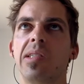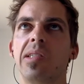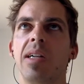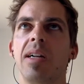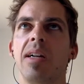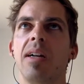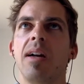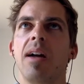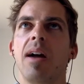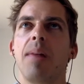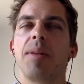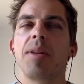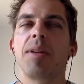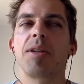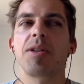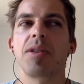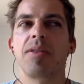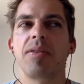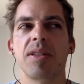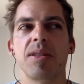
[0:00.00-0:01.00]
not sure
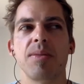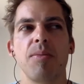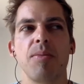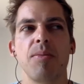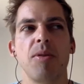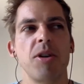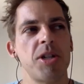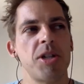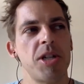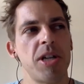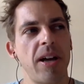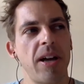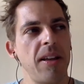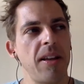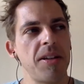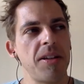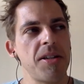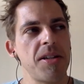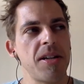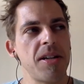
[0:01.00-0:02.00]
if it's more
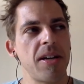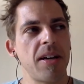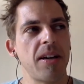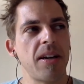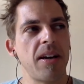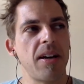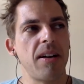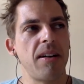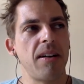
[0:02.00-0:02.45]
challenging.